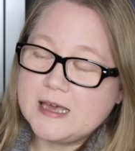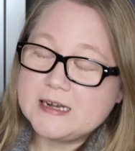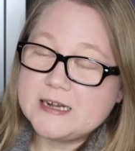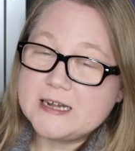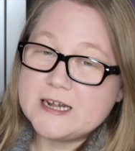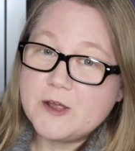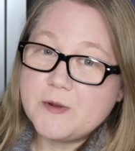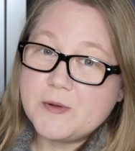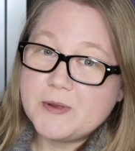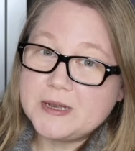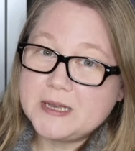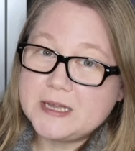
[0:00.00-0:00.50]
and I
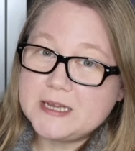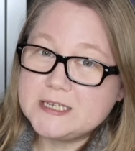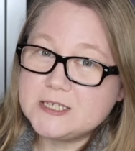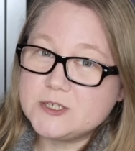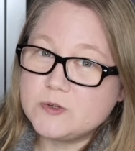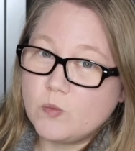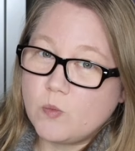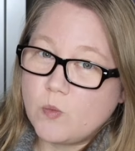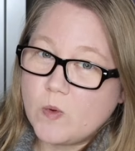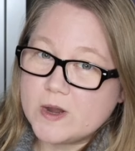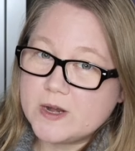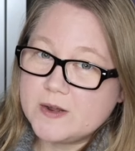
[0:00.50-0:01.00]
know at
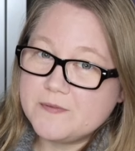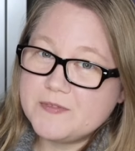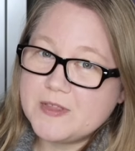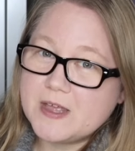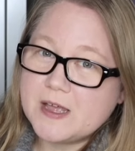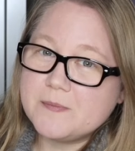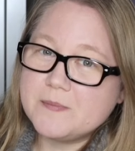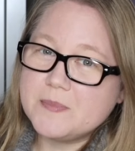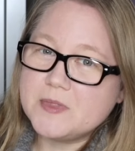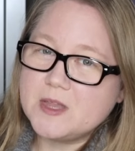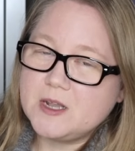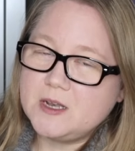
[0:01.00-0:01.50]
least one of
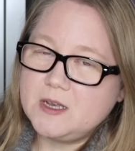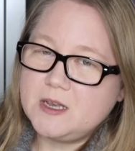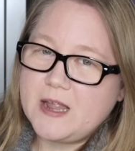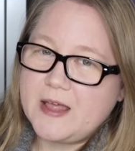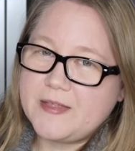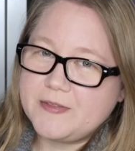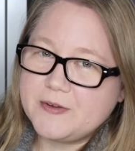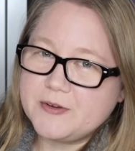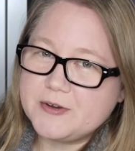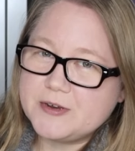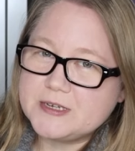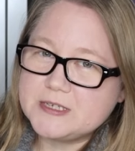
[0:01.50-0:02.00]
them, the
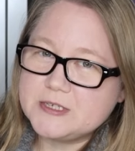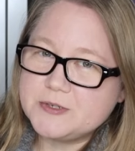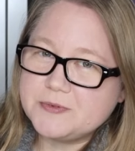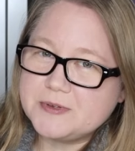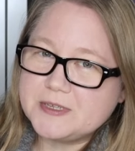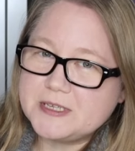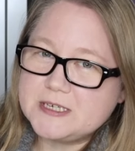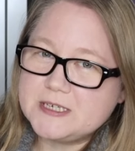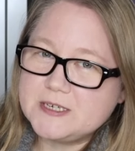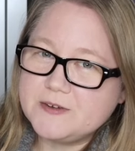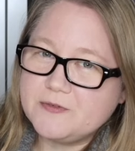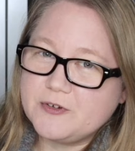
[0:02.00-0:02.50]
leather is
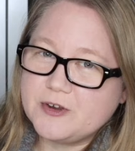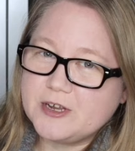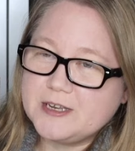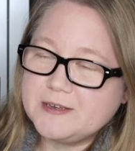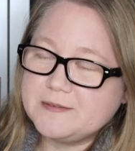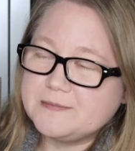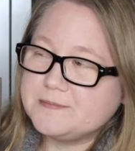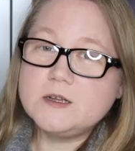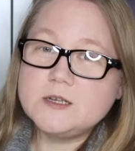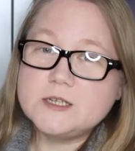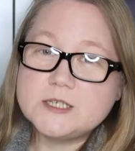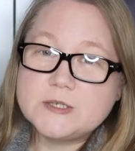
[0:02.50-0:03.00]
really different.
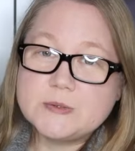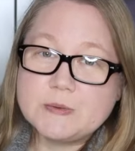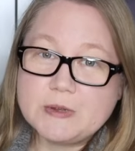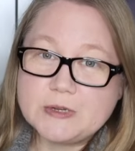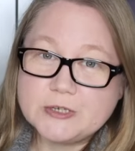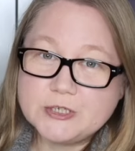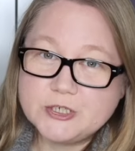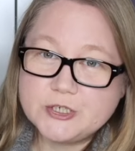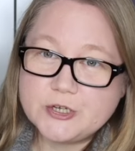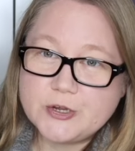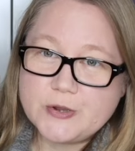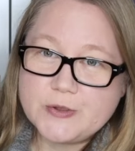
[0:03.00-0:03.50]
So I'll
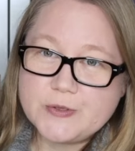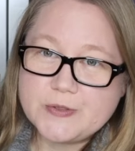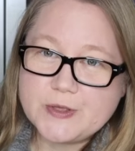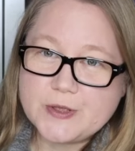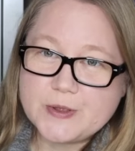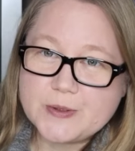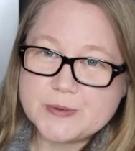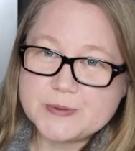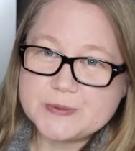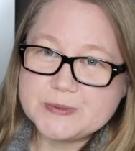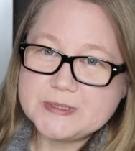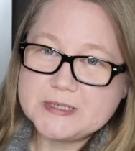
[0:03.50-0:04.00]
show you
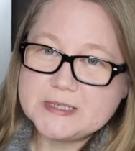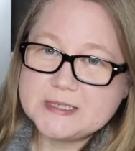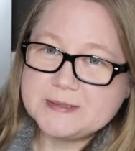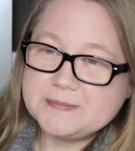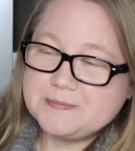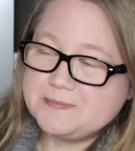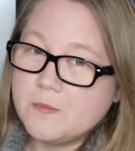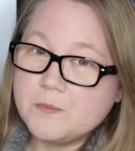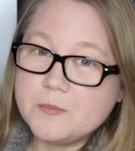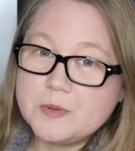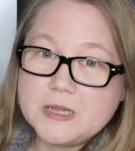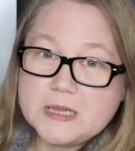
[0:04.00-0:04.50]
those.
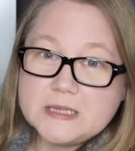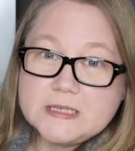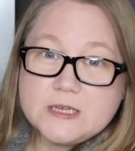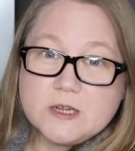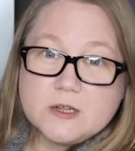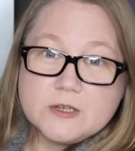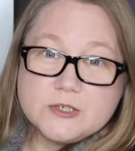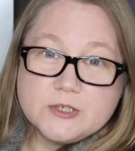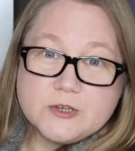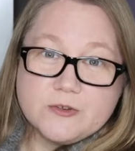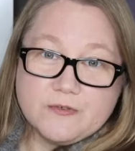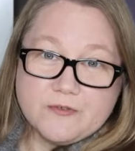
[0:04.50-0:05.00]
But let's
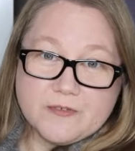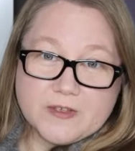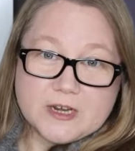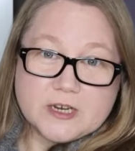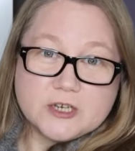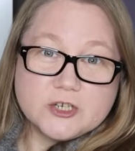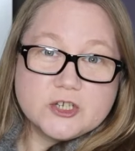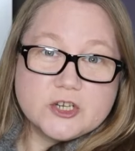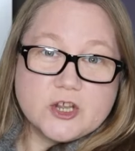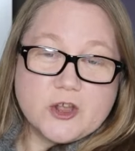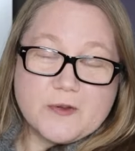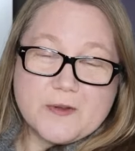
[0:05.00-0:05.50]
also
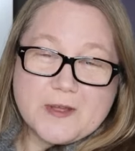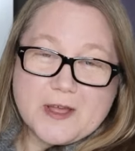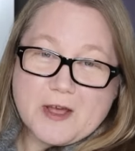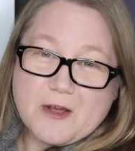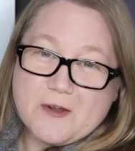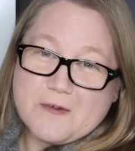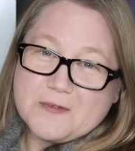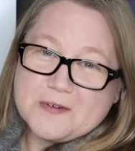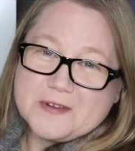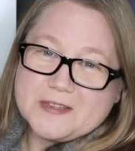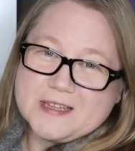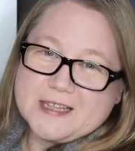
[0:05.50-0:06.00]
finish going
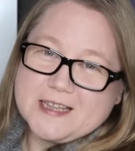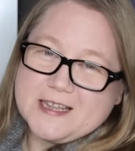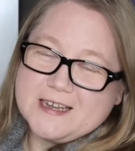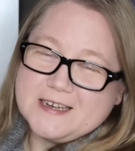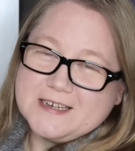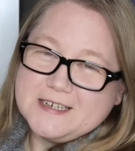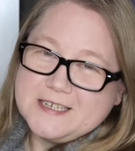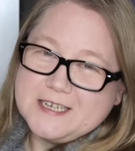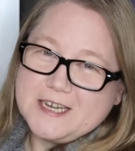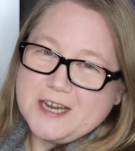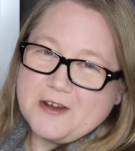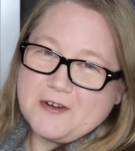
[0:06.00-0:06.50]
over the
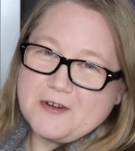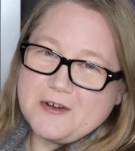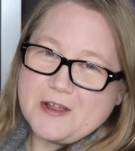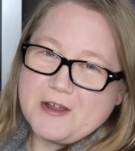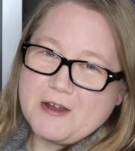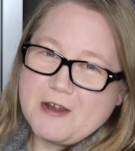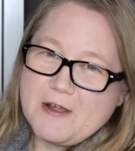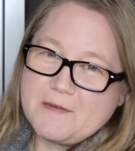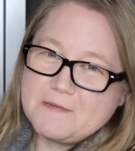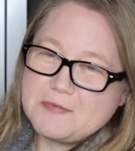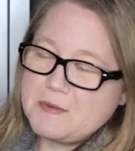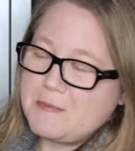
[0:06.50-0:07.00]

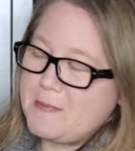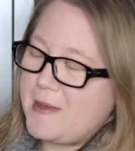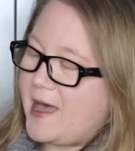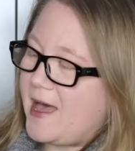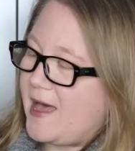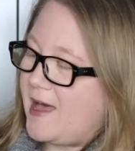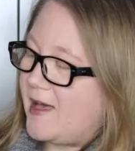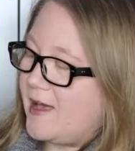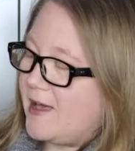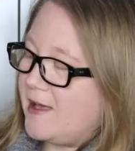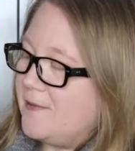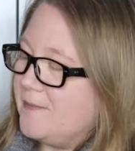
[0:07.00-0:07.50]
interior of the
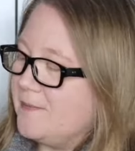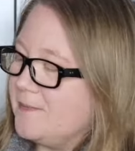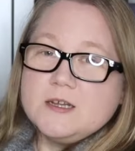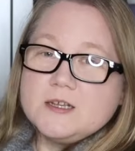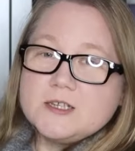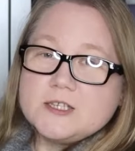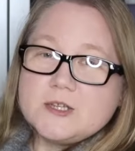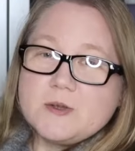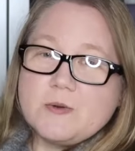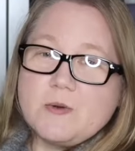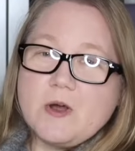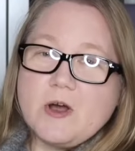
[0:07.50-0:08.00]
bag.
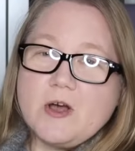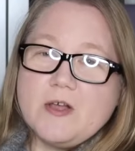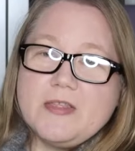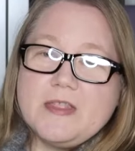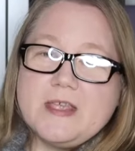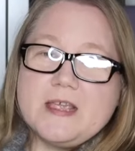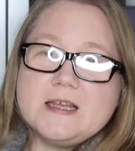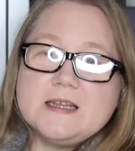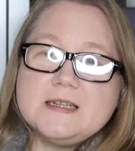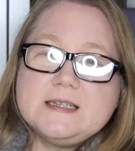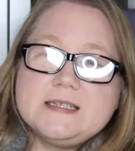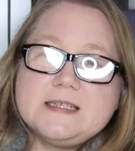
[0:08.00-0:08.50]
So on
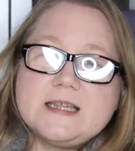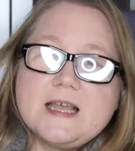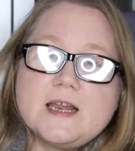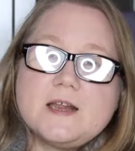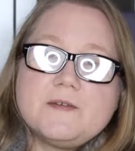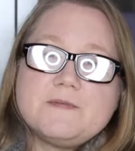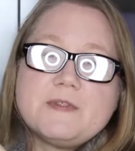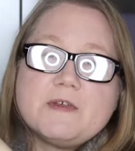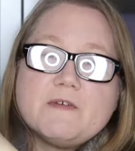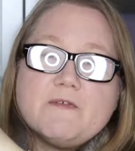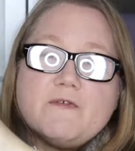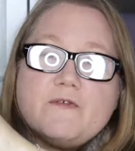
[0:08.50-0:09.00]
the inside
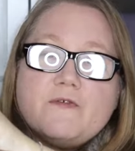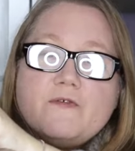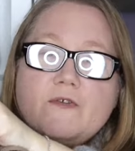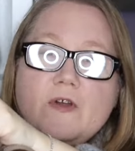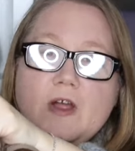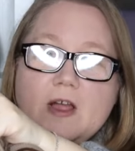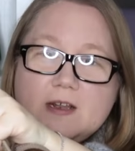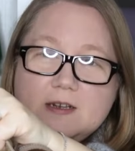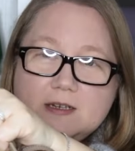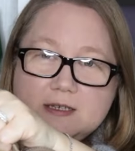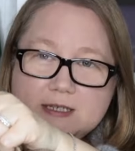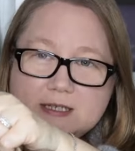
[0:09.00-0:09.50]
of the
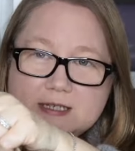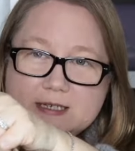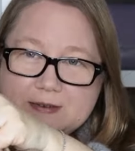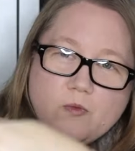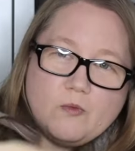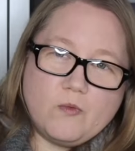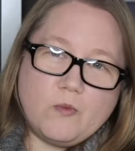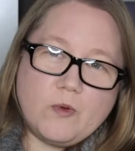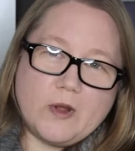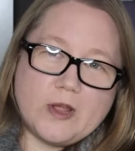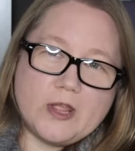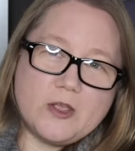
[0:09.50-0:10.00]
front,
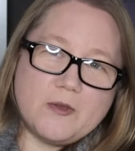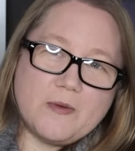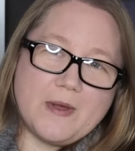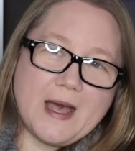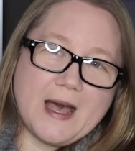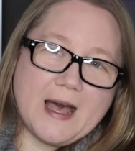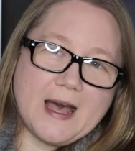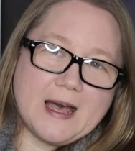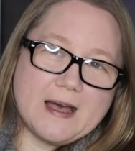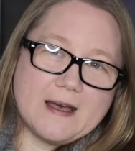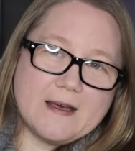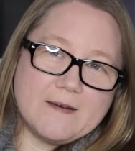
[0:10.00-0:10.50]
what you
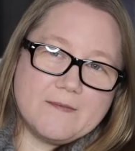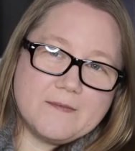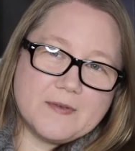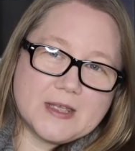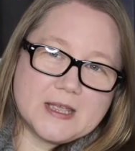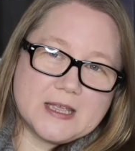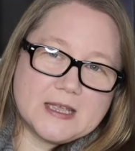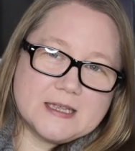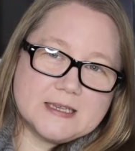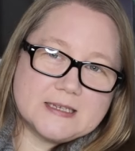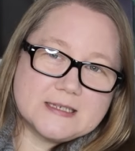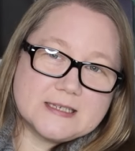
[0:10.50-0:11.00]
have
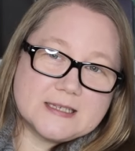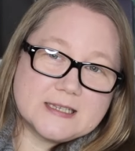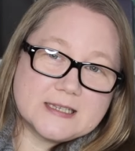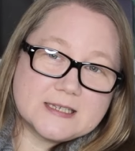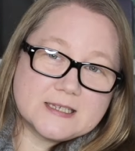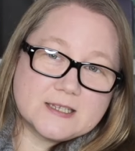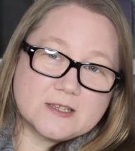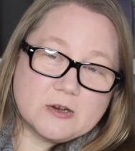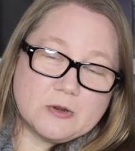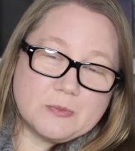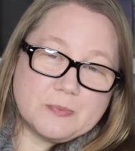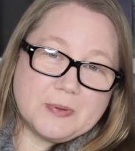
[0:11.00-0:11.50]
is
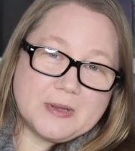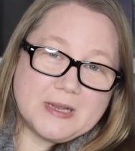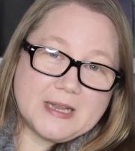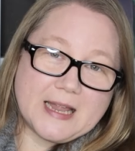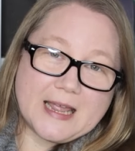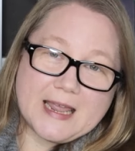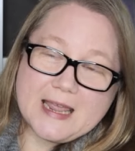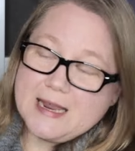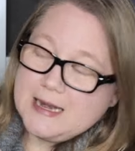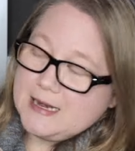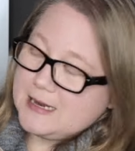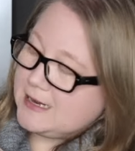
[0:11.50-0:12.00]
this little
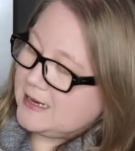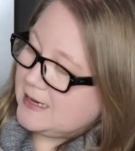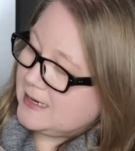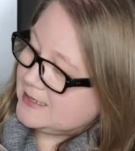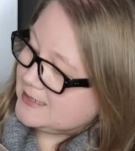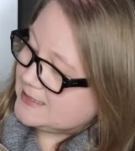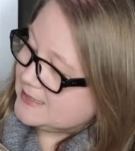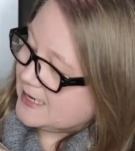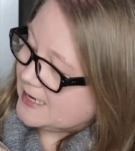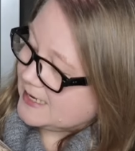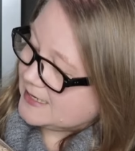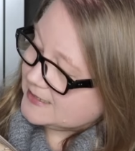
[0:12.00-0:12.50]
plate and
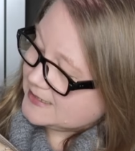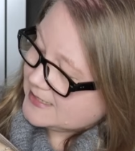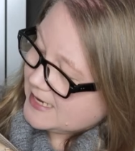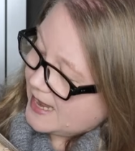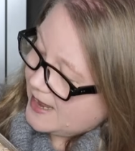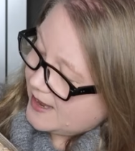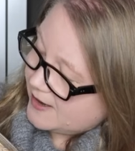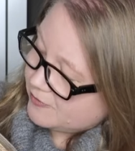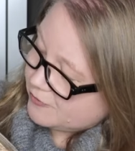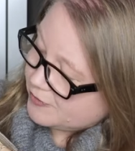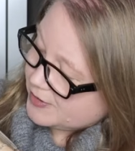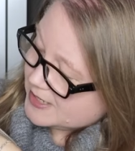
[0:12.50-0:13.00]
it says
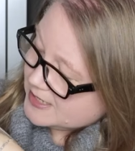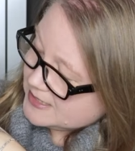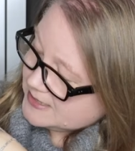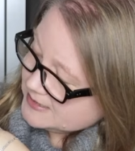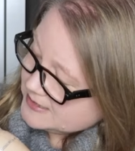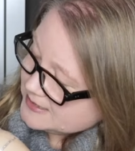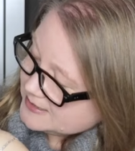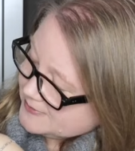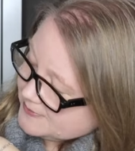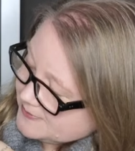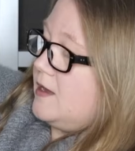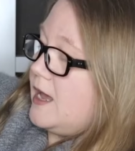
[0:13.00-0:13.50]

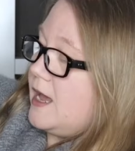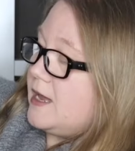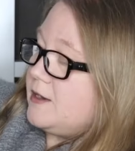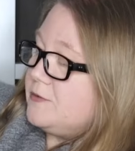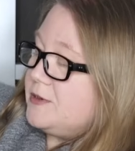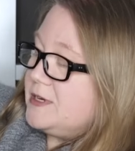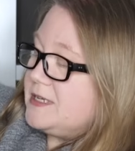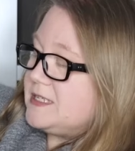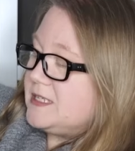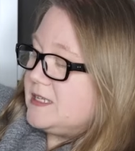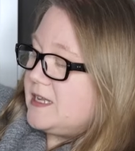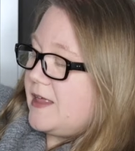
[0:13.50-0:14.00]
Henry's,
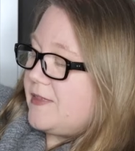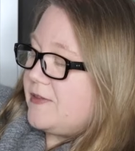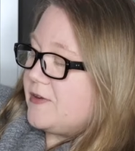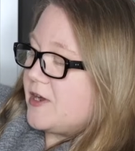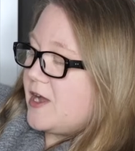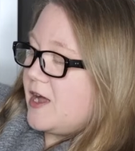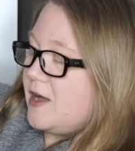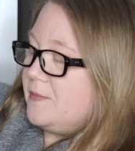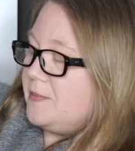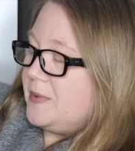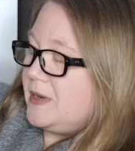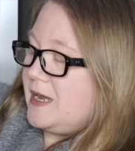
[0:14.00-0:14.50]
Henry's Leather
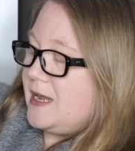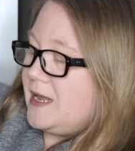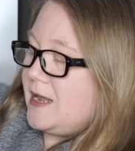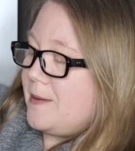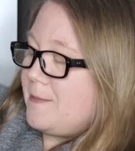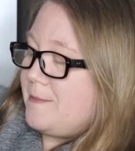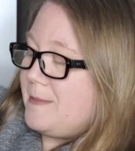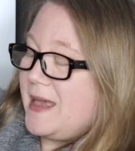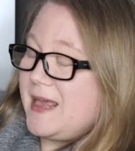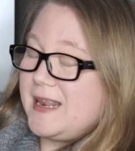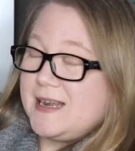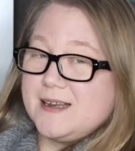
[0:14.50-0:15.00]
Company,
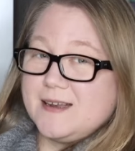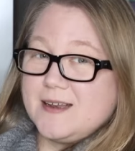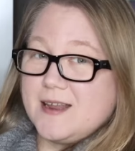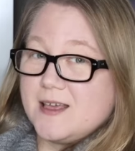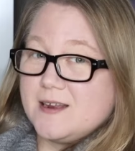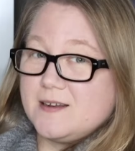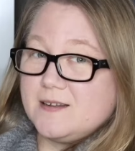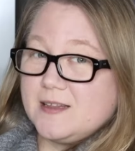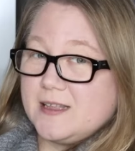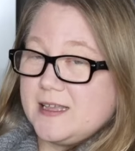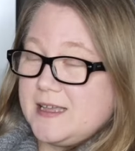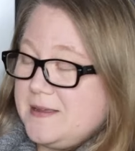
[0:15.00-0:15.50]
made in
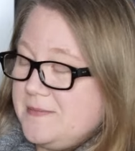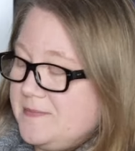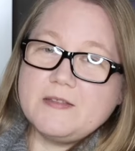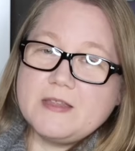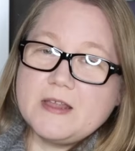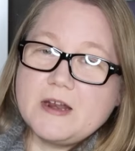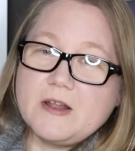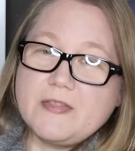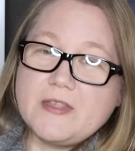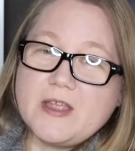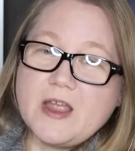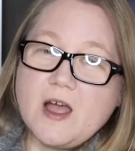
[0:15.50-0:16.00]
Italy. And
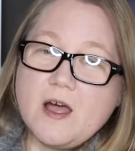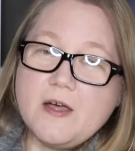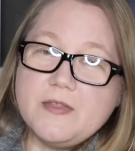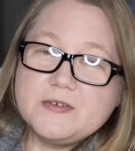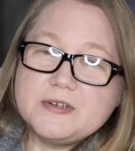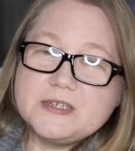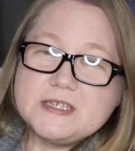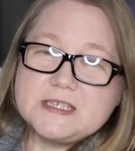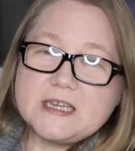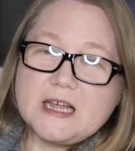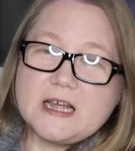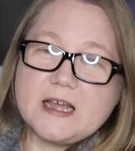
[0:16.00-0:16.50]
then on the
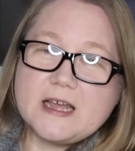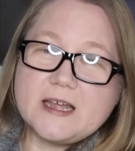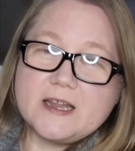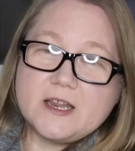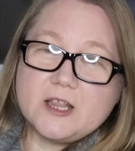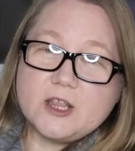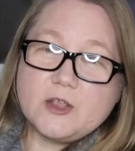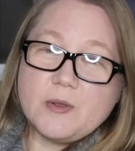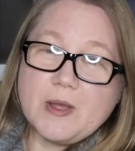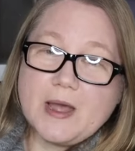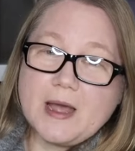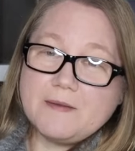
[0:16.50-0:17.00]
other side,
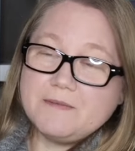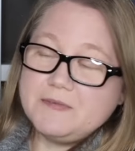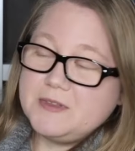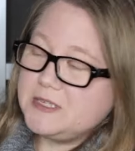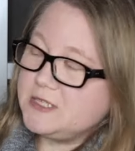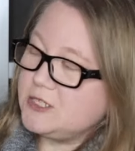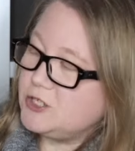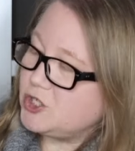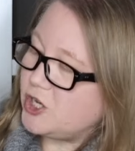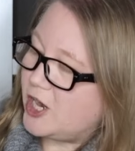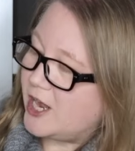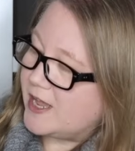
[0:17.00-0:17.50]
you have
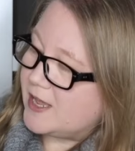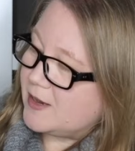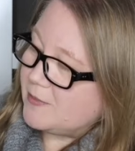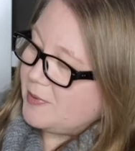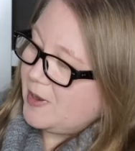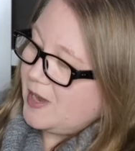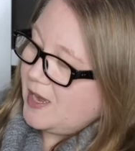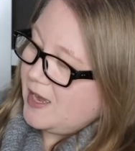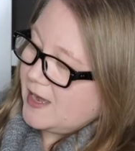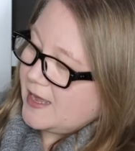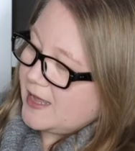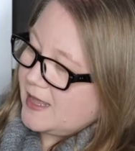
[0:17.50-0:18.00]
this giant
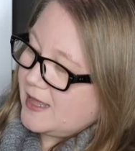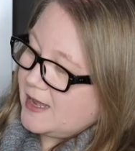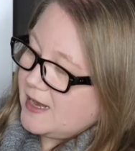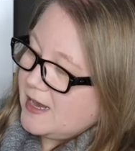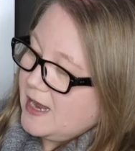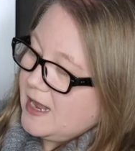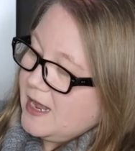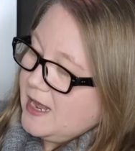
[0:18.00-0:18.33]
pocket.